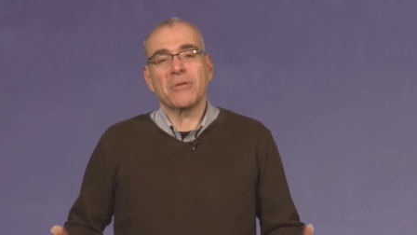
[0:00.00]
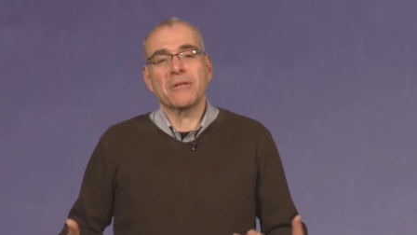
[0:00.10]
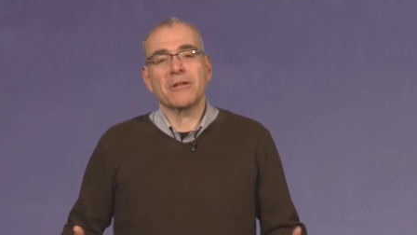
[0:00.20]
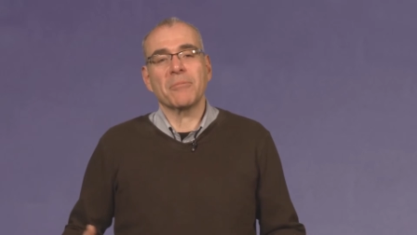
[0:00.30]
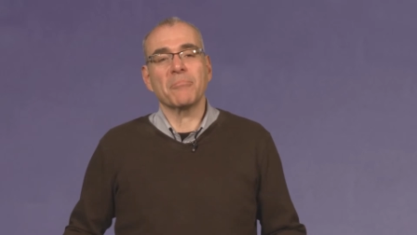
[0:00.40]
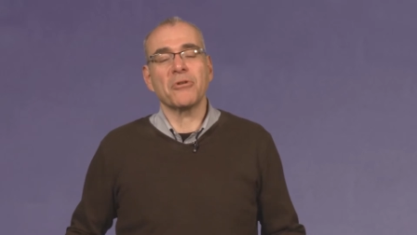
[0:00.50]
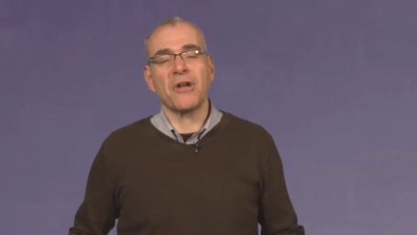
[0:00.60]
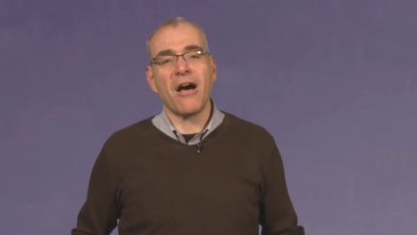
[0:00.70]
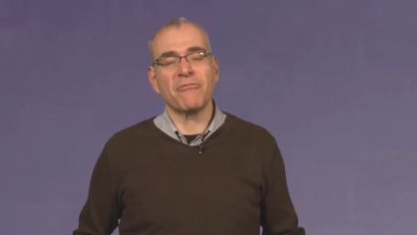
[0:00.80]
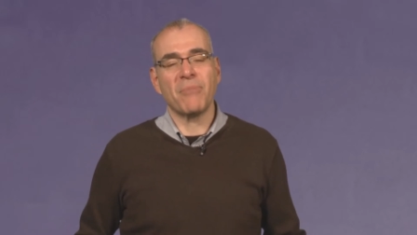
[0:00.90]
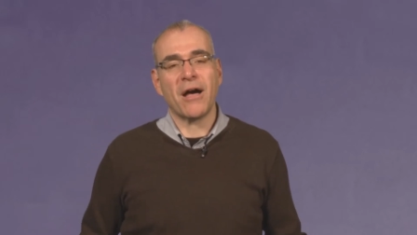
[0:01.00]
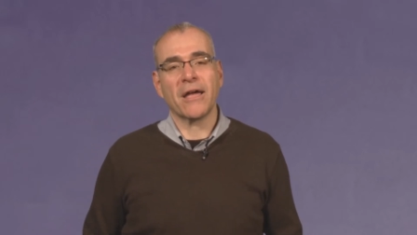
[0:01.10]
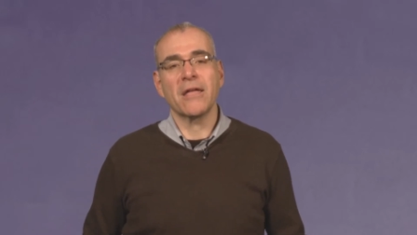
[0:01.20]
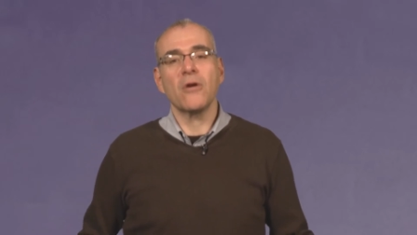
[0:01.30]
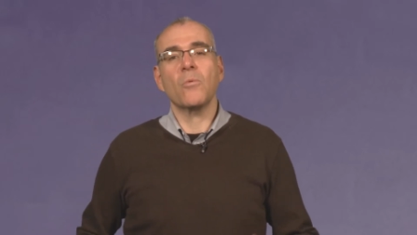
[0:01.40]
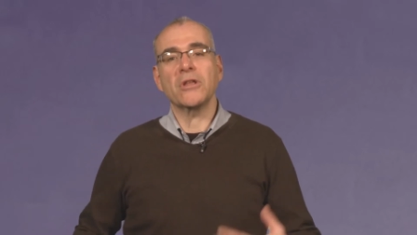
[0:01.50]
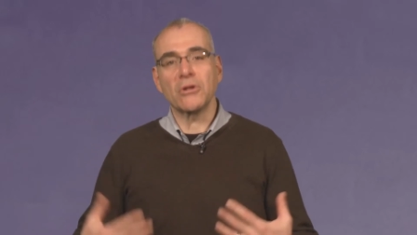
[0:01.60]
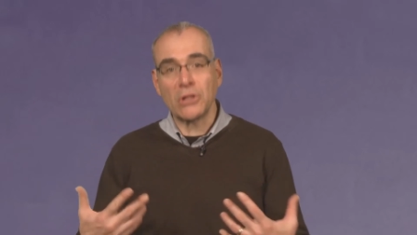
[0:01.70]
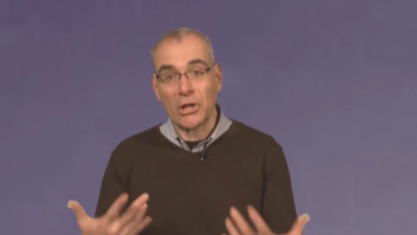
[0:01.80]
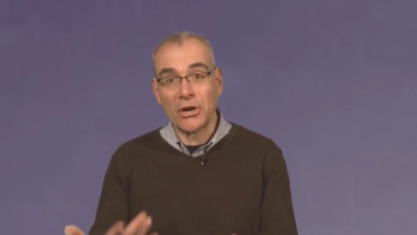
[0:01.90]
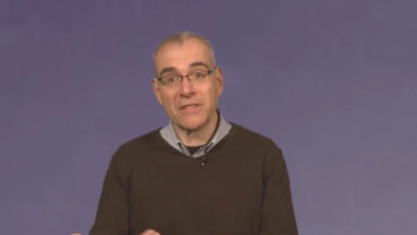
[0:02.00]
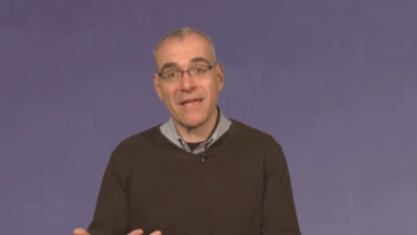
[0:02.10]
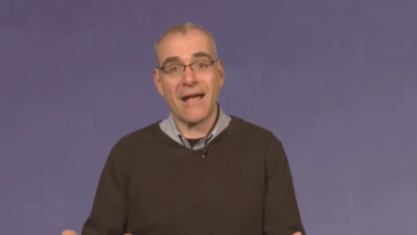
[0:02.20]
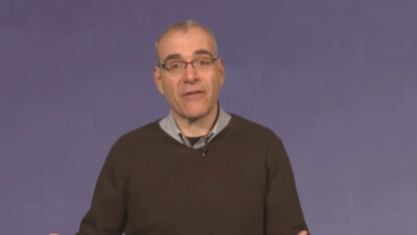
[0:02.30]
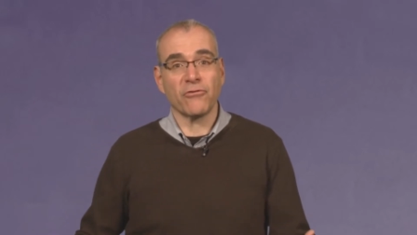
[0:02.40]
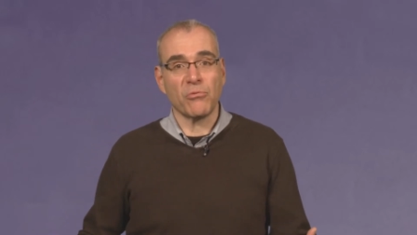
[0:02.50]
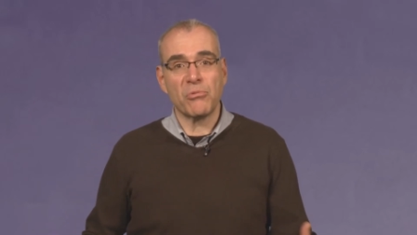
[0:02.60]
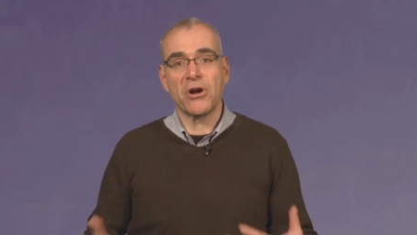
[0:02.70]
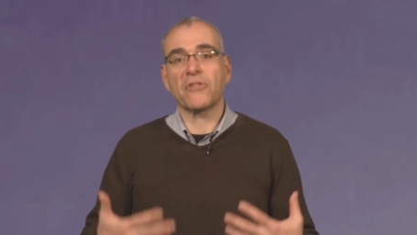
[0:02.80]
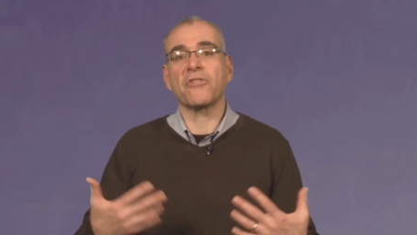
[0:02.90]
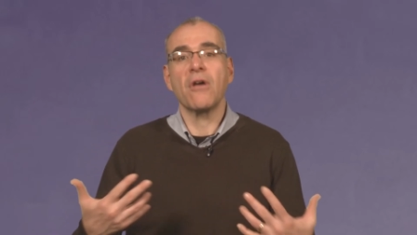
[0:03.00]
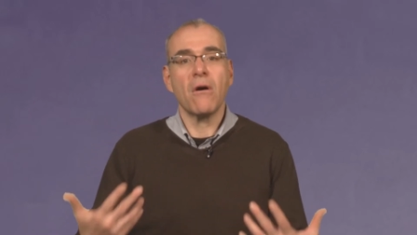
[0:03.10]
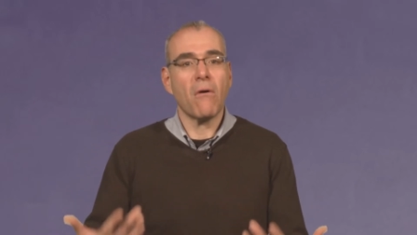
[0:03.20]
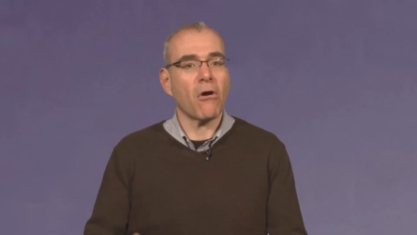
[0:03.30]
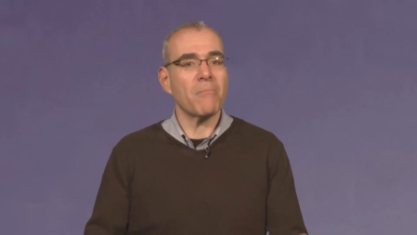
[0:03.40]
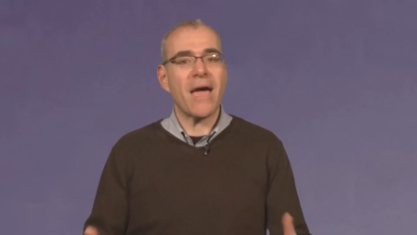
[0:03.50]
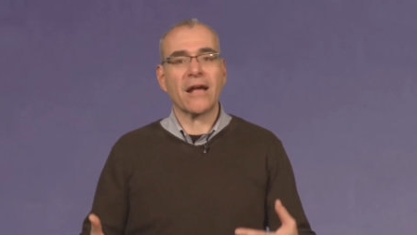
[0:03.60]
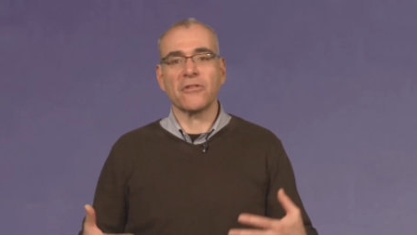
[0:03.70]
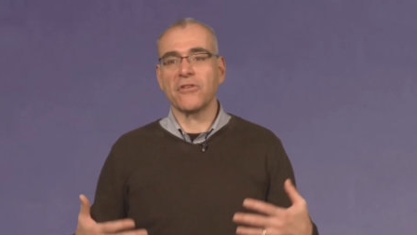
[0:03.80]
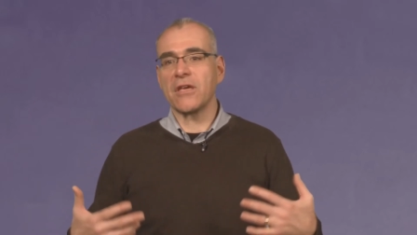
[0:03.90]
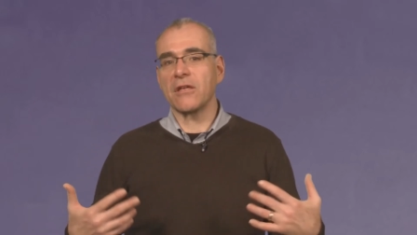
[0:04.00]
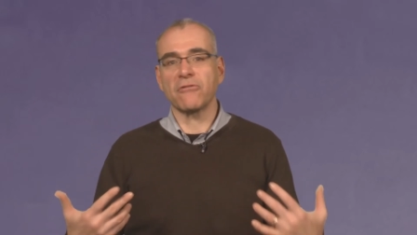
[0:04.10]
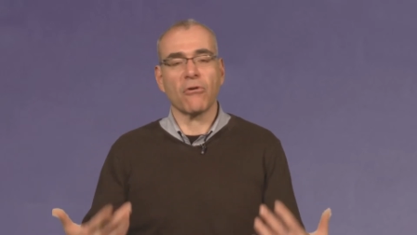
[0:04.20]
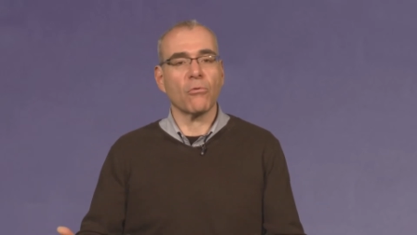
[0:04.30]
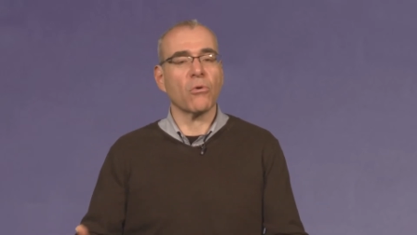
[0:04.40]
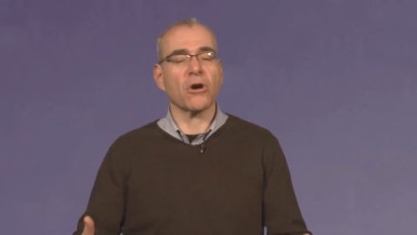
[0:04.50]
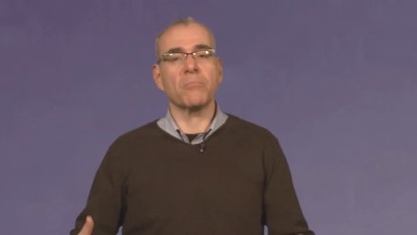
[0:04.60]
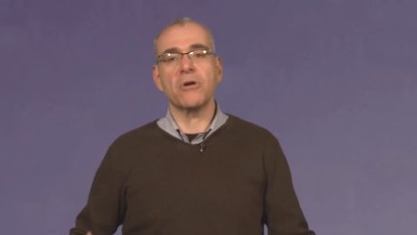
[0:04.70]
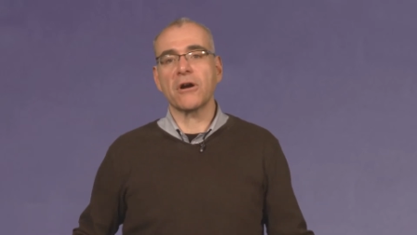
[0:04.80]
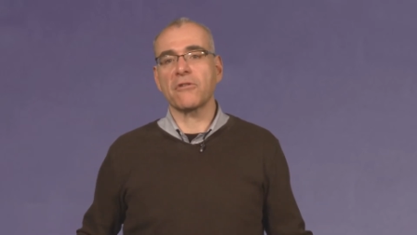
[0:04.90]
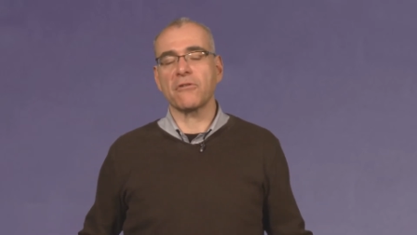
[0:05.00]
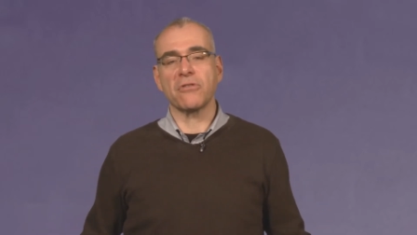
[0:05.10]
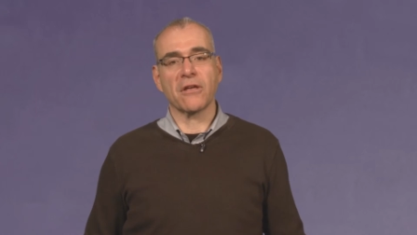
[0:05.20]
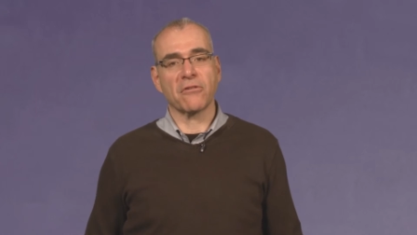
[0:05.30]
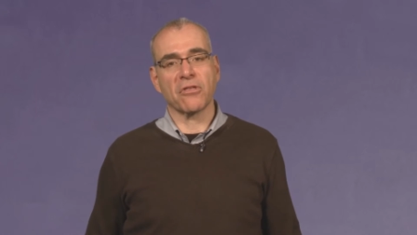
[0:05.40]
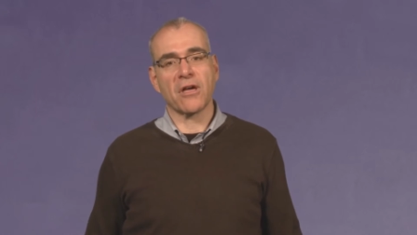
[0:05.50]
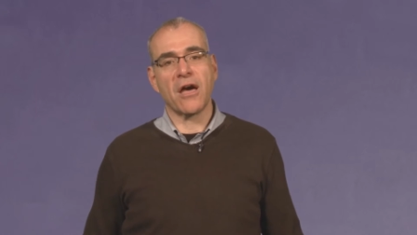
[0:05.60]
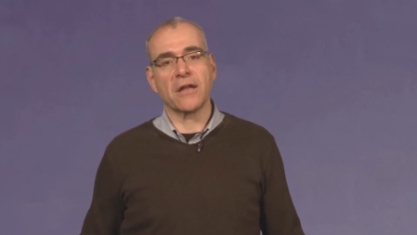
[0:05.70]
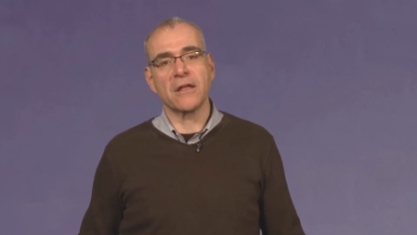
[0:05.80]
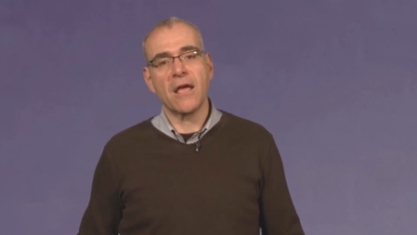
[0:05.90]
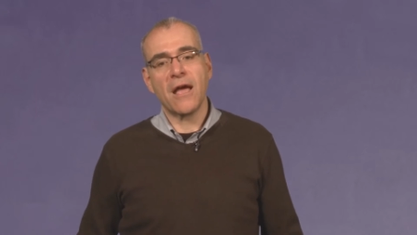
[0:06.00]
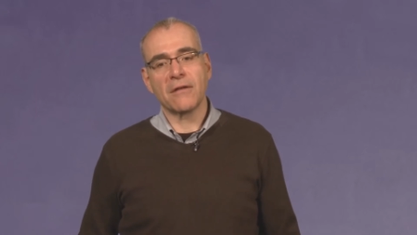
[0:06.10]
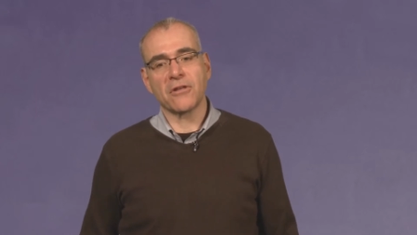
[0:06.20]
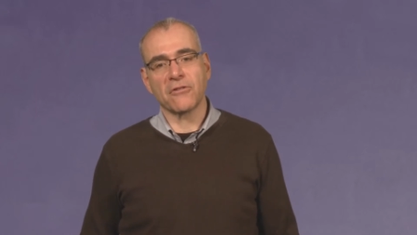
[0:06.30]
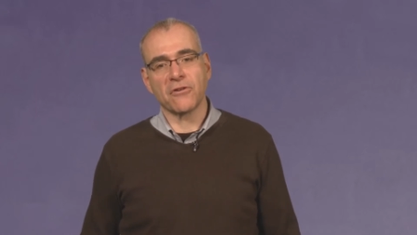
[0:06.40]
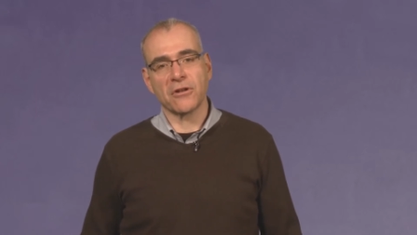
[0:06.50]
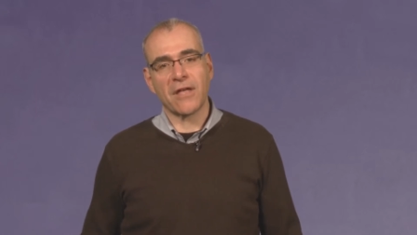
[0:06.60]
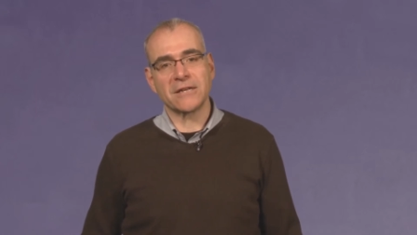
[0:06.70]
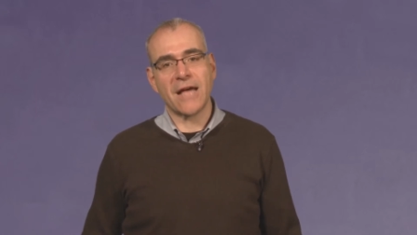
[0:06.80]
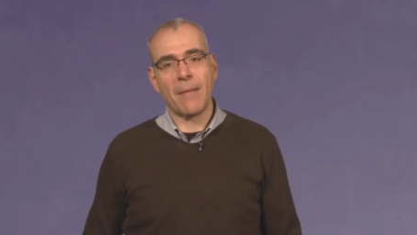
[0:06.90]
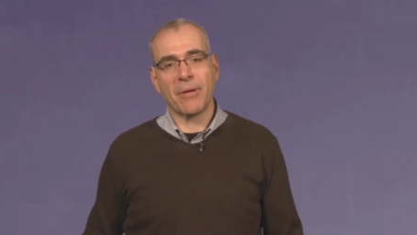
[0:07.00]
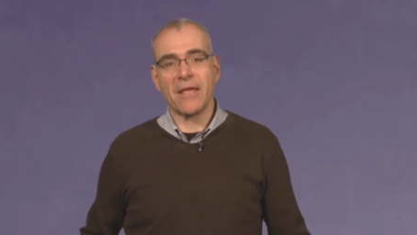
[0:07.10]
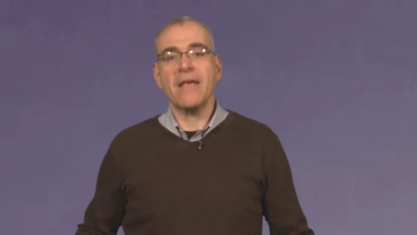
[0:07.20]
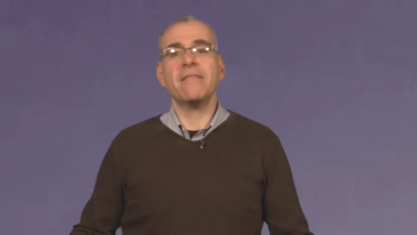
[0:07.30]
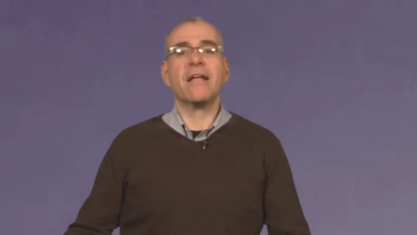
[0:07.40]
be a little bit put off by when you look at the actual books or magazines or workbooks or things of the kind concerning that topic,